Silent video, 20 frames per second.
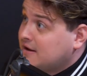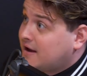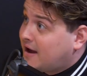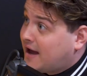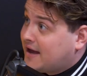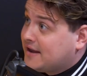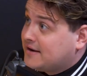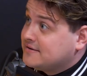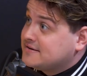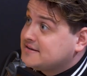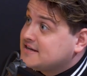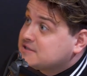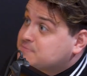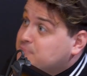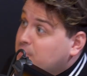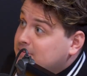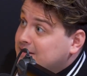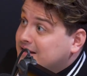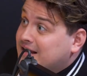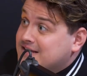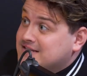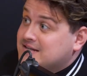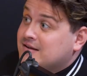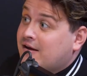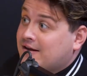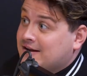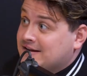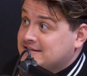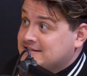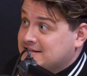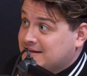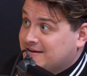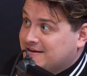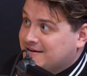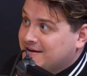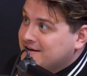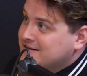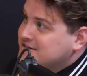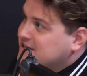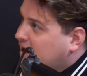and is probably less likely to,
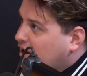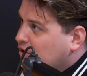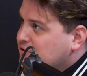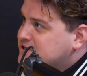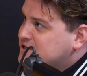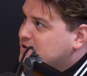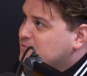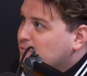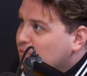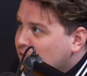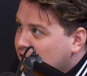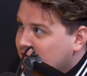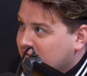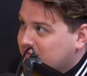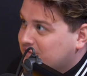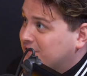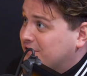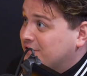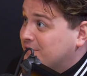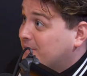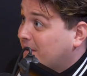to go to war for you?